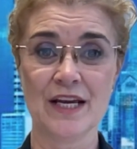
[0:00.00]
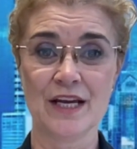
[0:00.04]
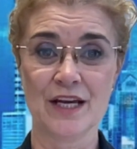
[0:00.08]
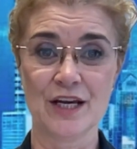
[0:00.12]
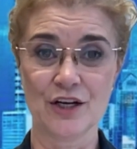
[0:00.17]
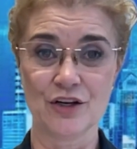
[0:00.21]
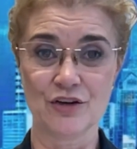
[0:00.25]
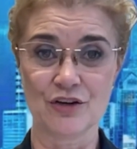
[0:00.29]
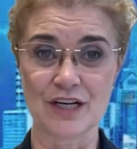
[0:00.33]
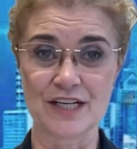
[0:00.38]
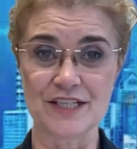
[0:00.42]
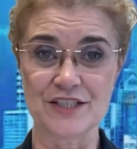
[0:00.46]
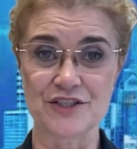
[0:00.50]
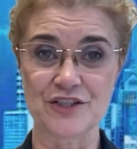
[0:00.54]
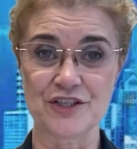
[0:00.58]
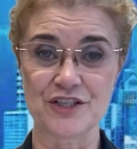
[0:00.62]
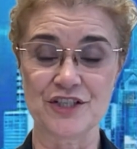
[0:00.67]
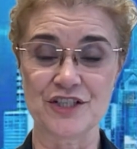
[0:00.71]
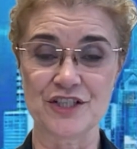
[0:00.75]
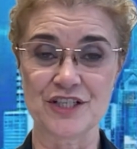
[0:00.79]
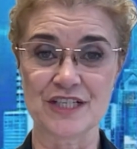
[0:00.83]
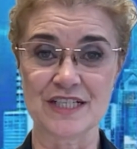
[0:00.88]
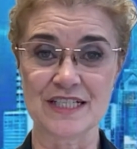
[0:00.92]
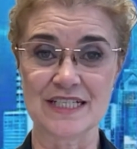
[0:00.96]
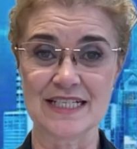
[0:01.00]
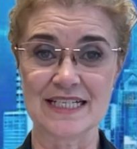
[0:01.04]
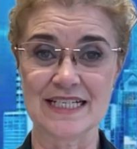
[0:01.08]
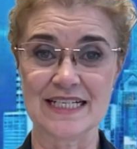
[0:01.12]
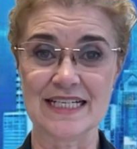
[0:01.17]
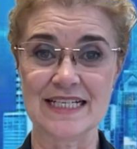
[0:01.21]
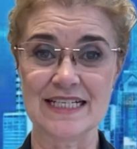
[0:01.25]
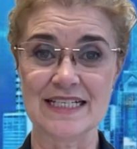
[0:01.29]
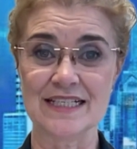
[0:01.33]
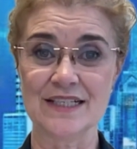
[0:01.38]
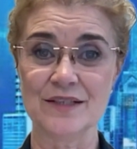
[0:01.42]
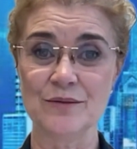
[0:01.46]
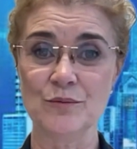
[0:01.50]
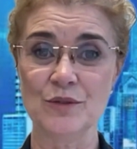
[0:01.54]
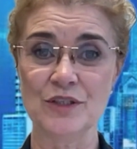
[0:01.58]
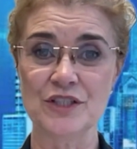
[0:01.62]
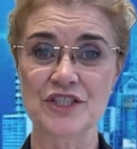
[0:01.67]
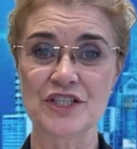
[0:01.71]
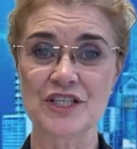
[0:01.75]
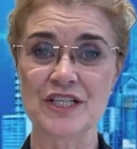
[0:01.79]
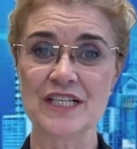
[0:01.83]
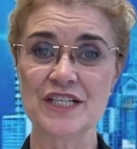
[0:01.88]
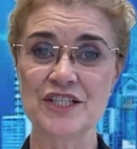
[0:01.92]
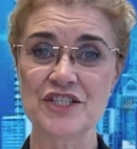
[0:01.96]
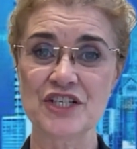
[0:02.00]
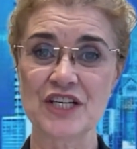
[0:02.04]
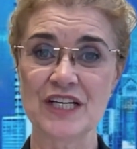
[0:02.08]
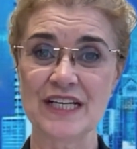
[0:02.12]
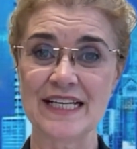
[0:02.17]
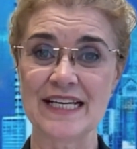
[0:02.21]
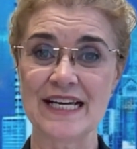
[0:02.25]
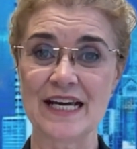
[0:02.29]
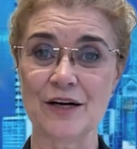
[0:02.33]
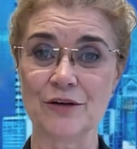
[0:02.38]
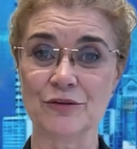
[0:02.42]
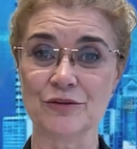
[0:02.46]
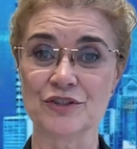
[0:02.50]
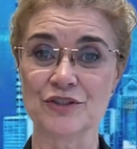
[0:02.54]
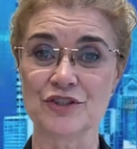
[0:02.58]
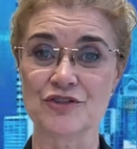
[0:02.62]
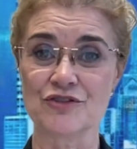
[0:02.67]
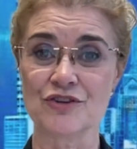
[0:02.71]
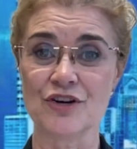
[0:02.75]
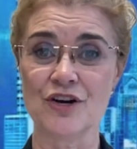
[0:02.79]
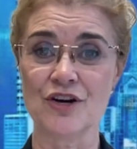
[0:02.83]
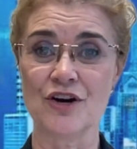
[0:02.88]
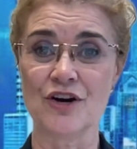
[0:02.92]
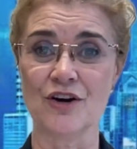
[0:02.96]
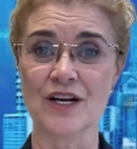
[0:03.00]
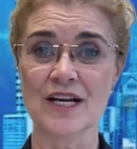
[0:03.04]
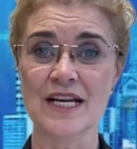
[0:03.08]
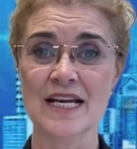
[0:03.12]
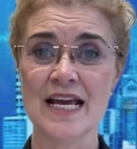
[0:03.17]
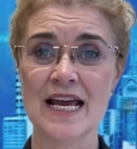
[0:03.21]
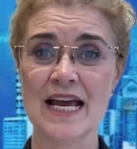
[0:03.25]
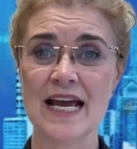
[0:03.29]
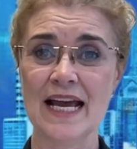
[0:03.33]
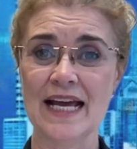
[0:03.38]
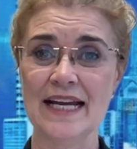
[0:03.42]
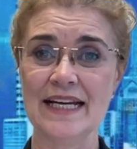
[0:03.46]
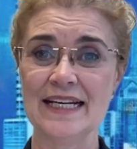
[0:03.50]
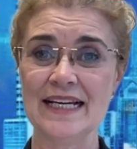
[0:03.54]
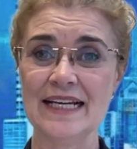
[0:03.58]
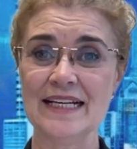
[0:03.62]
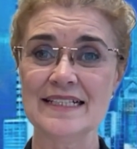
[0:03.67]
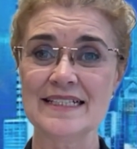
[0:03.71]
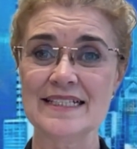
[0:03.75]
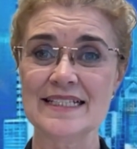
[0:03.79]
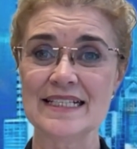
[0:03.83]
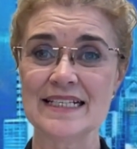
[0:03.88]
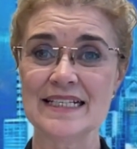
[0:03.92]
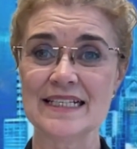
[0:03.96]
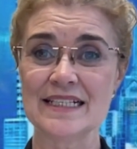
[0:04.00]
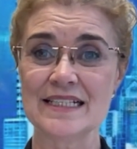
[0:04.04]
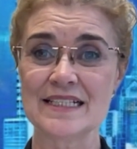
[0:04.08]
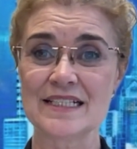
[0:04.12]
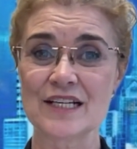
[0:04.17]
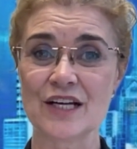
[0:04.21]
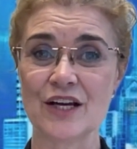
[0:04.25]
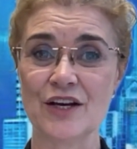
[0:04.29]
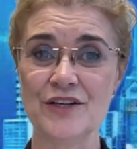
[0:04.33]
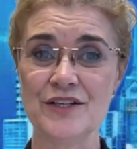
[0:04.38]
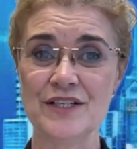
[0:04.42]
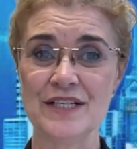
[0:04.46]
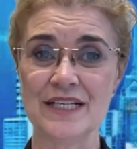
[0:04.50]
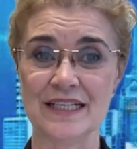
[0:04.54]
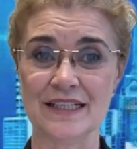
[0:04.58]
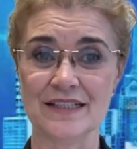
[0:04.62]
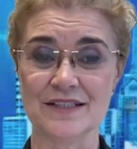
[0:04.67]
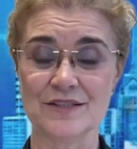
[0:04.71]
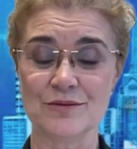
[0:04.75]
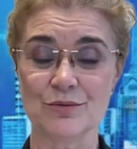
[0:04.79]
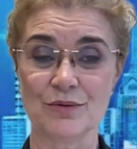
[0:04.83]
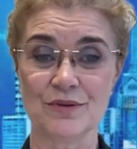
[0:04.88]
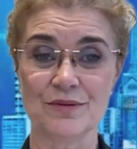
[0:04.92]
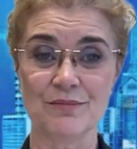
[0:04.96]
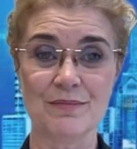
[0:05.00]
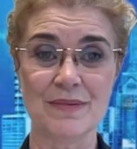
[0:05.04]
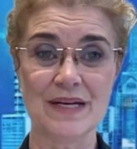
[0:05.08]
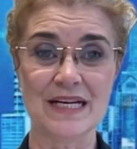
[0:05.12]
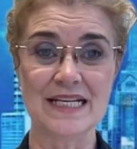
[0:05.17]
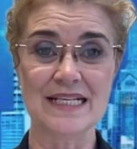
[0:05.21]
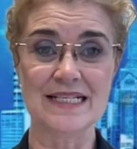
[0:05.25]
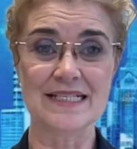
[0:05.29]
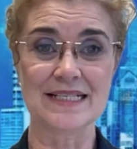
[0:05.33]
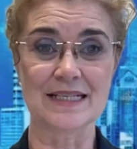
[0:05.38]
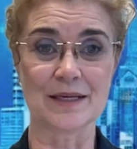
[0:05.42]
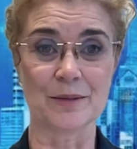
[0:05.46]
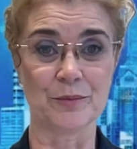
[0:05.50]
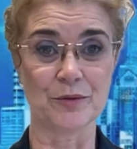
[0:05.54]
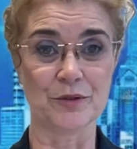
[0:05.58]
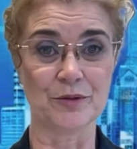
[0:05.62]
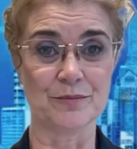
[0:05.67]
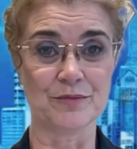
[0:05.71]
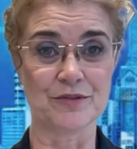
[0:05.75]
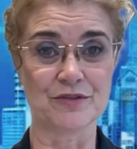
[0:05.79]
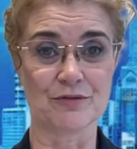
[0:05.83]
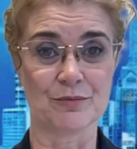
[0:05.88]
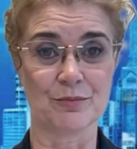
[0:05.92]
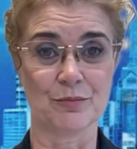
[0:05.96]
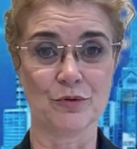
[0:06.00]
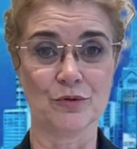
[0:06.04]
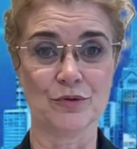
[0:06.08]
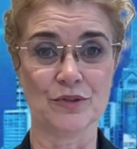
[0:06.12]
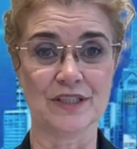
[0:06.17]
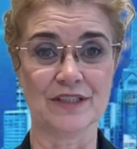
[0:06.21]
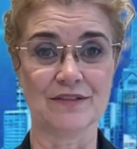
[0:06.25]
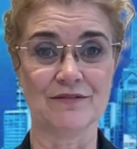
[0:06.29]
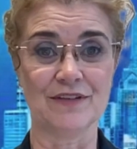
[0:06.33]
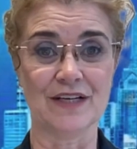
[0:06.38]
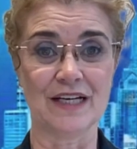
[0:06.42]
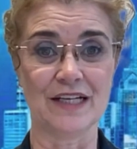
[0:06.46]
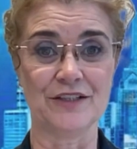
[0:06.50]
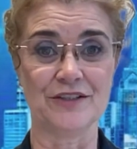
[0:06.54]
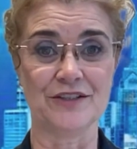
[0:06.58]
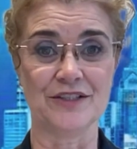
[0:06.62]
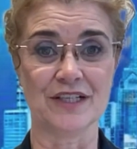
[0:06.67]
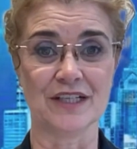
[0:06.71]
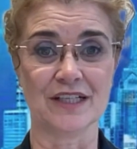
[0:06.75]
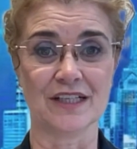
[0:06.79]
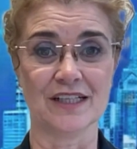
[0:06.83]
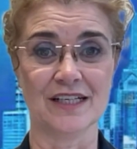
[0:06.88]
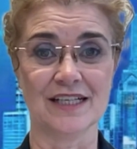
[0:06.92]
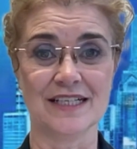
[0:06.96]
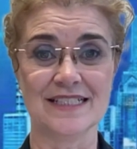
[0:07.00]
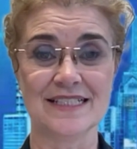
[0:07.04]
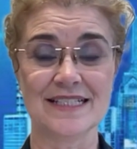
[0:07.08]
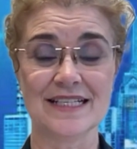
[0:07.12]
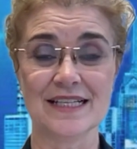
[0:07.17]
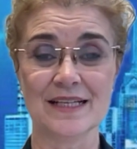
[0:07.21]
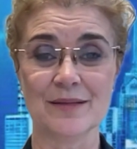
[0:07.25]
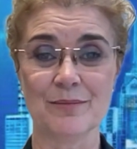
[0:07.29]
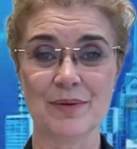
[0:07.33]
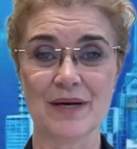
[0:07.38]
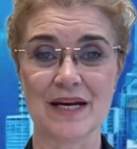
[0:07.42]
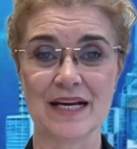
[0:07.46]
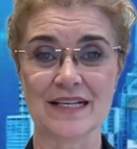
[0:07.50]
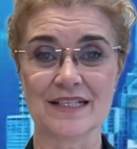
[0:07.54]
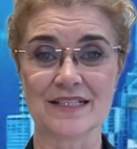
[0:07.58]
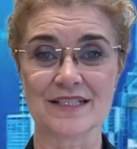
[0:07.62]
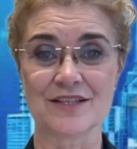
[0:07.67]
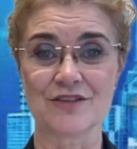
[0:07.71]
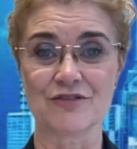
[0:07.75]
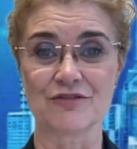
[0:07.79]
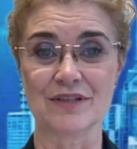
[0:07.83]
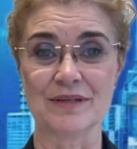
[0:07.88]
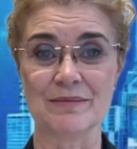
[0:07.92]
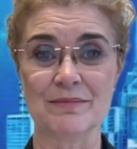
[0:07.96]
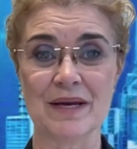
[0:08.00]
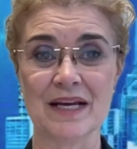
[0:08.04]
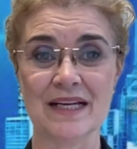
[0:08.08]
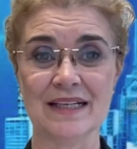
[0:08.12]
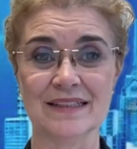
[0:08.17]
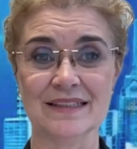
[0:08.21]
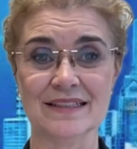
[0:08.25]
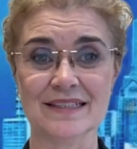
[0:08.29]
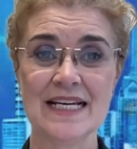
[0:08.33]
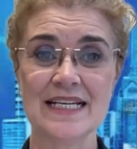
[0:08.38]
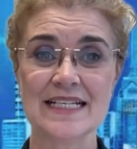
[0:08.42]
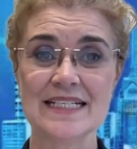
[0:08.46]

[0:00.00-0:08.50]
Christchurch and Dunedin, which initially held strong, are now seeing slowdowns, with many suburbs reporting value declines in the past 3 months.